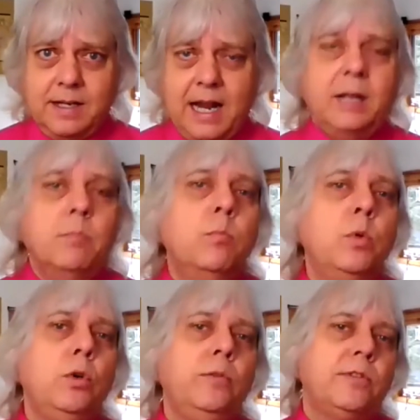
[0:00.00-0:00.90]
and it
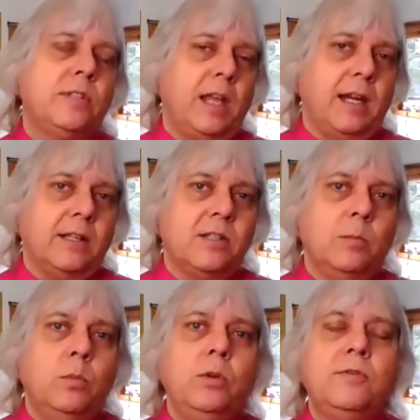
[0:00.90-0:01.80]
moves things, it
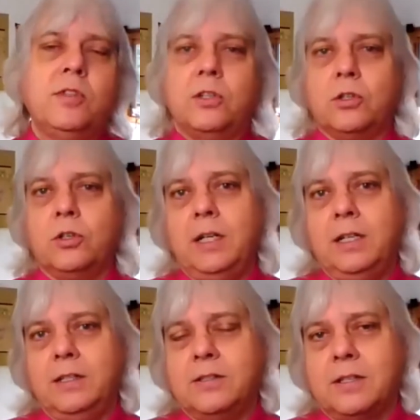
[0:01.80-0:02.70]
moves the
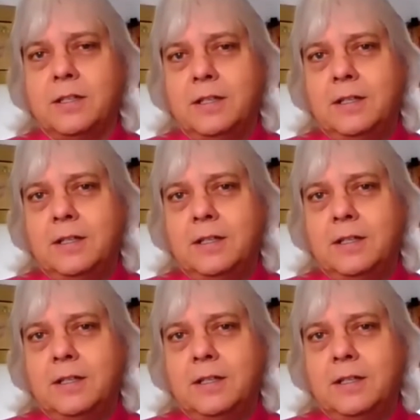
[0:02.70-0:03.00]
trees,